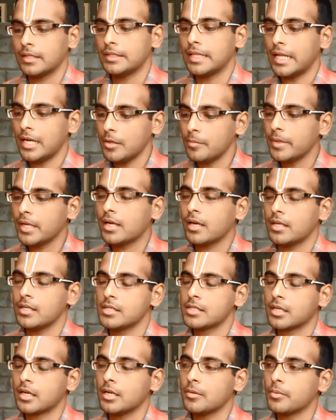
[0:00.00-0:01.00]
There will be
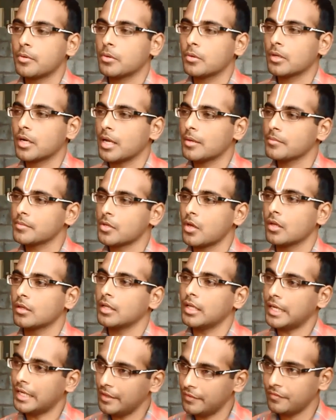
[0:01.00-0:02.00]
cultural programs
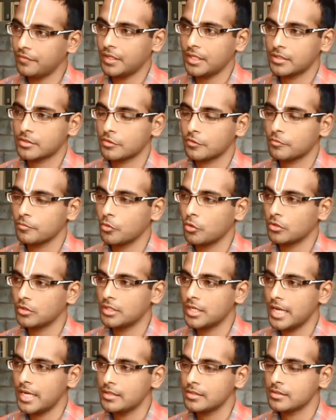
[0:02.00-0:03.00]
on the evenings of both
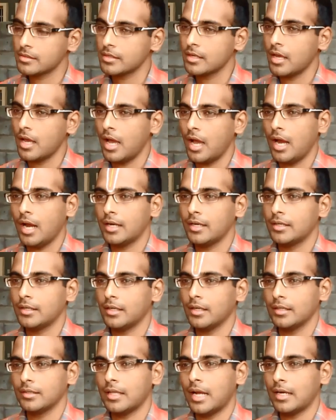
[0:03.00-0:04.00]
days,
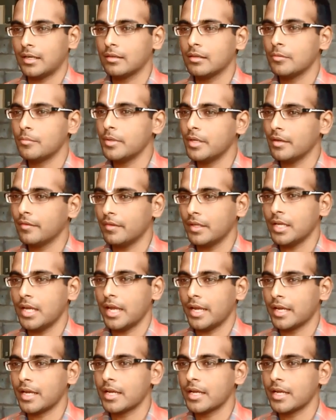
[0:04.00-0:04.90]
and that will be a very